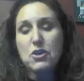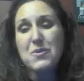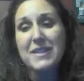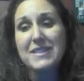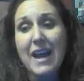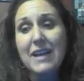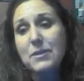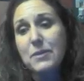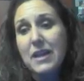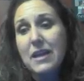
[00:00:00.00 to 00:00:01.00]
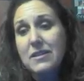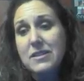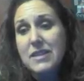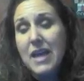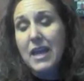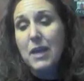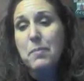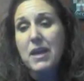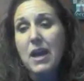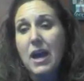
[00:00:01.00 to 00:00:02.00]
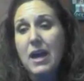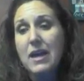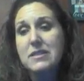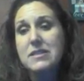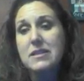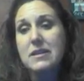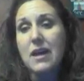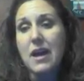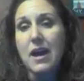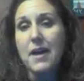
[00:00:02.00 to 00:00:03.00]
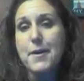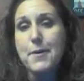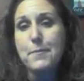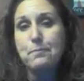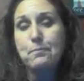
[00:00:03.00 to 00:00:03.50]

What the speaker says: you exactly what that looks like because I